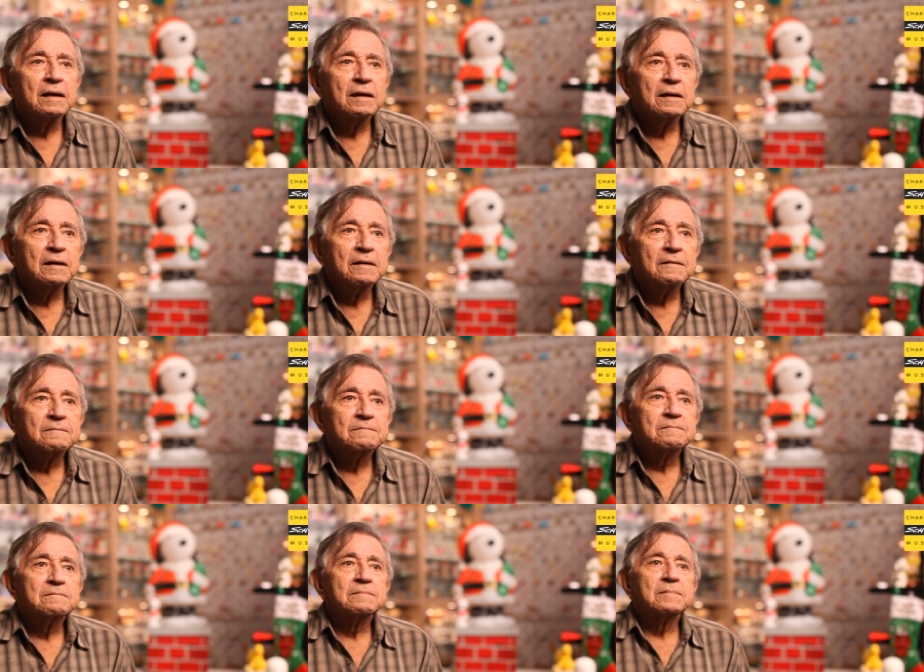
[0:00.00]
collect
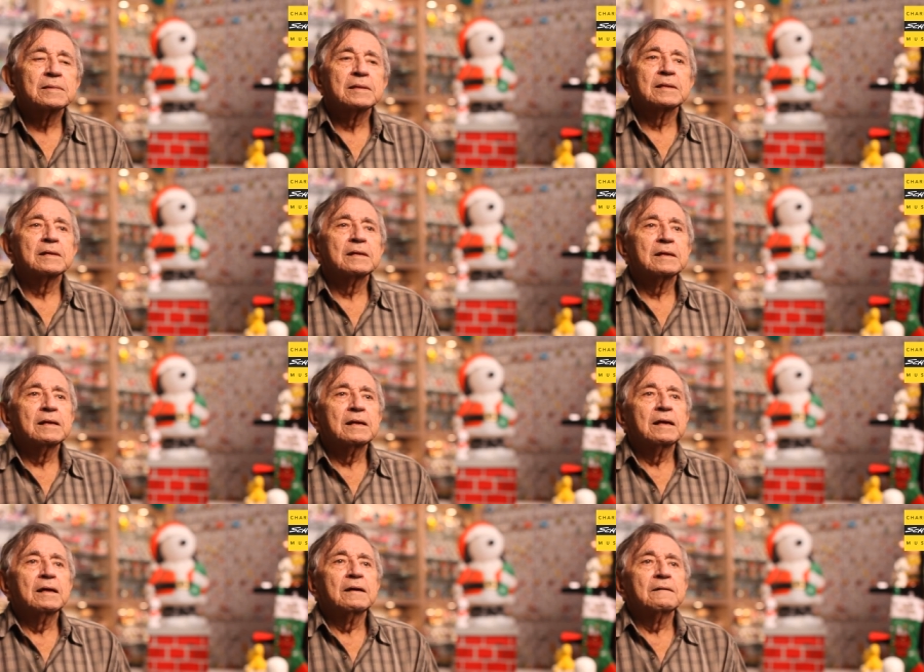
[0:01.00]
so much
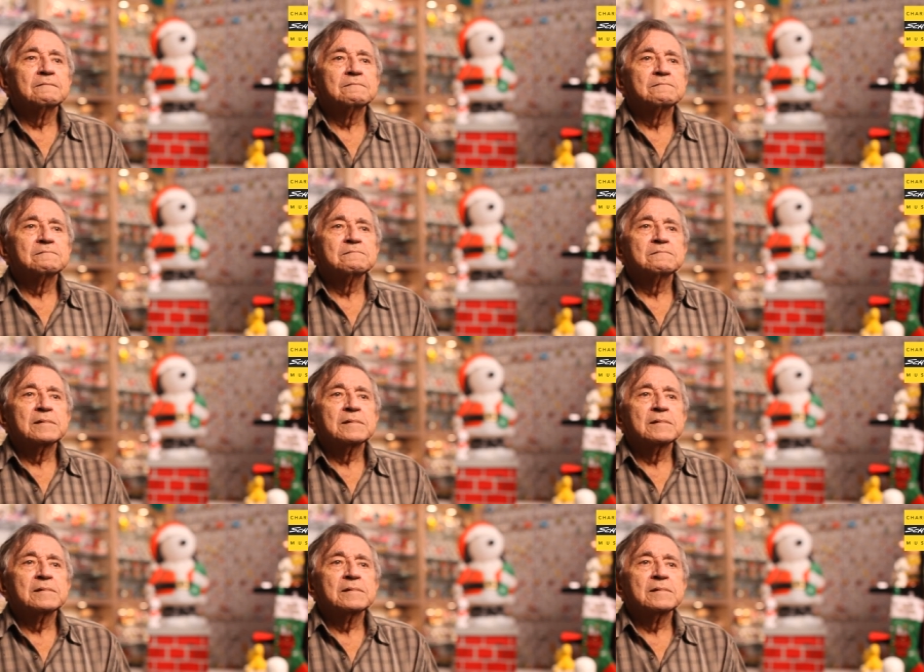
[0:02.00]
peanut stuff?